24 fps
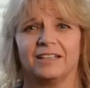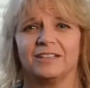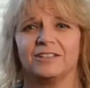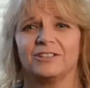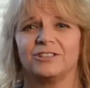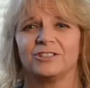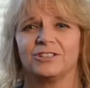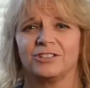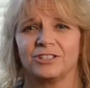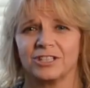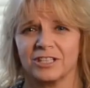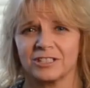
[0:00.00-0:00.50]
in
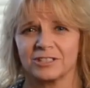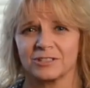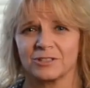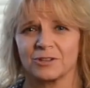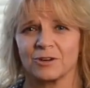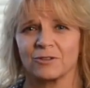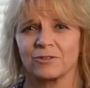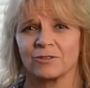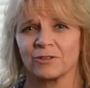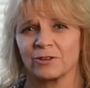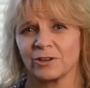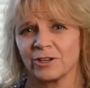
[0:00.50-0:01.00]
just
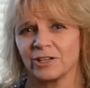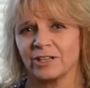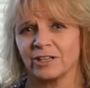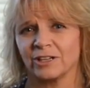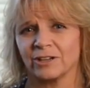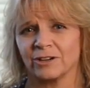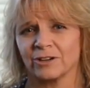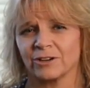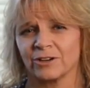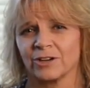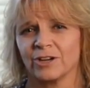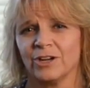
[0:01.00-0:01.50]
over a
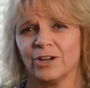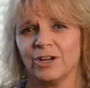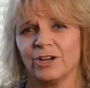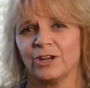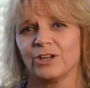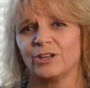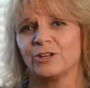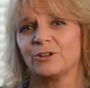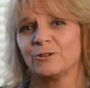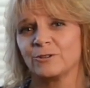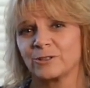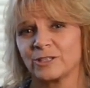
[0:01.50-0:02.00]
year
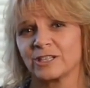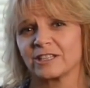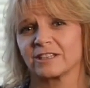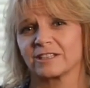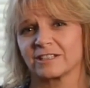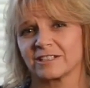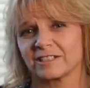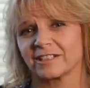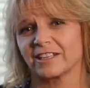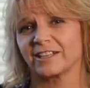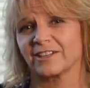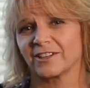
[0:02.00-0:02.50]
using the
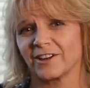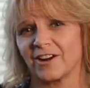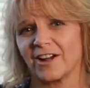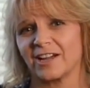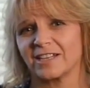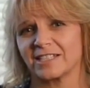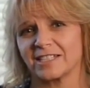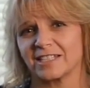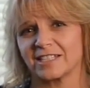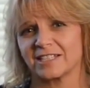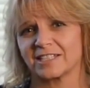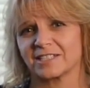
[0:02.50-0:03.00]

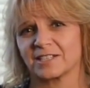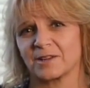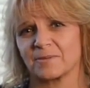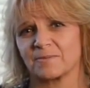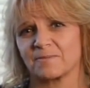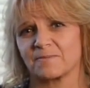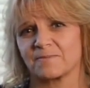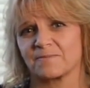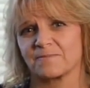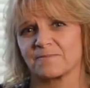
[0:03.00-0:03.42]
Slenderiiz system.